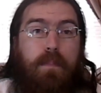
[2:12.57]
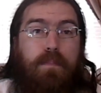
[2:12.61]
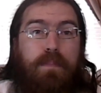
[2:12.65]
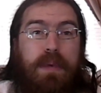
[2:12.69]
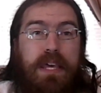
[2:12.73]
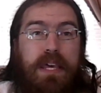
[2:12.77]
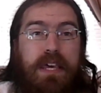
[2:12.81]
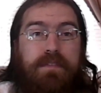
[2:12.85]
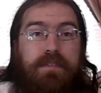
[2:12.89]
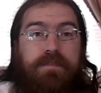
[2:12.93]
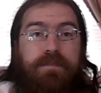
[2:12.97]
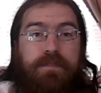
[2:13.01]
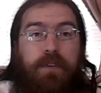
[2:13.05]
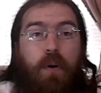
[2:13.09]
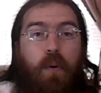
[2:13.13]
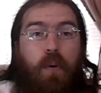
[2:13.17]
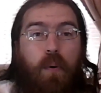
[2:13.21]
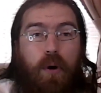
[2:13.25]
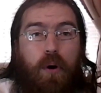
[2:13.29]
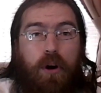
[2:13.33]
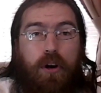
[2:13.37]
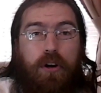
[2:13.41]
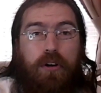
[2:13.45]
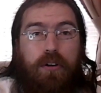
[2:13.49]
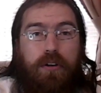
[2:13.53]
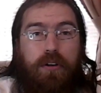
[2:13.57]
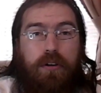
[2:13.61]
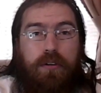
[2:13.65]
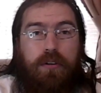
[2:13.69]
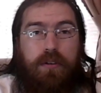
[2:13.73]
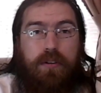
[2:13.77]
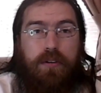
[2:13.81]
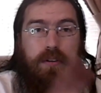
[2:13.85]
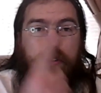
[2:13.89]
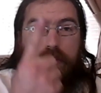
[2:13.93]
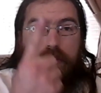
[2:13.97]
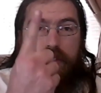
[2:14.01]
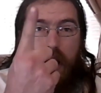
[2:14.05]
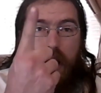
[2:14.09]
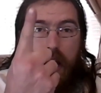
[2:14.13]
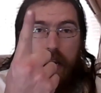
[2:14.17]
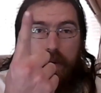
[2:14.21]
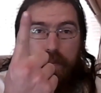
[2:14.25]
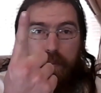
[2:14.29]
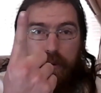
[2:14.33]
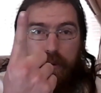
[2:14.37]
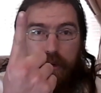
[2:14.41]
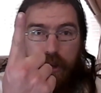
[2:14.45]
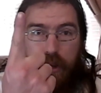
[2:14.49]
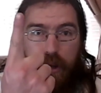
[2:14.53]
before
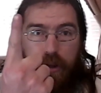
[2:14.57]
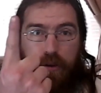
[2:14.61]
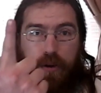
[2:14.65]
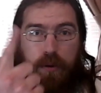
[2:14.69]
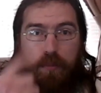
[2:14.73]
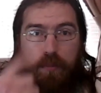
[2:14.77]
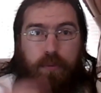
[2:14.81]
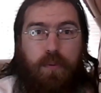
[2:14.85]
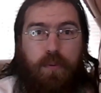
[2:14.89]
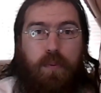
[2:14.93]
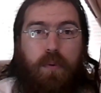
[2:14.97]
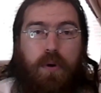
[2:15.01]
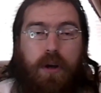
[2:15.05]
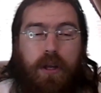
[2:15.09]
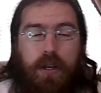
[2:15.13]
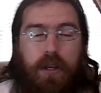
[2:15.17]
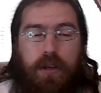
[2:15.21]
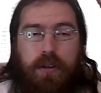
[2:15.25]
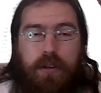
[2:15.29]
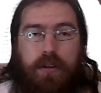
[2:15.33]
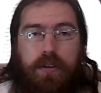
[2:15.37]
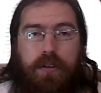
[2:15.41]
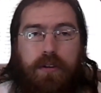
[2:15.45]
signed book haul number one.